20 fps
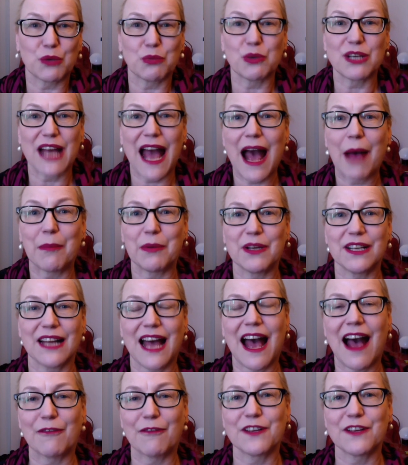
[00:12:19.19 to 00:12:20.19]
would happen
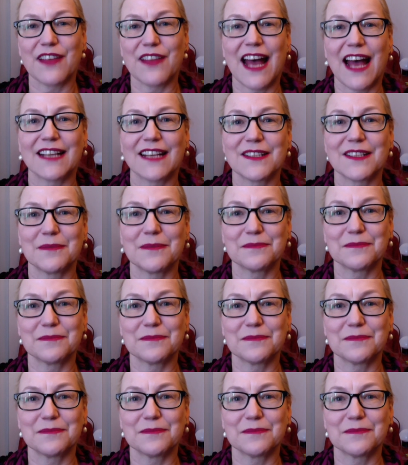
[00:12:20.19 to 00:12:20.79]
after that.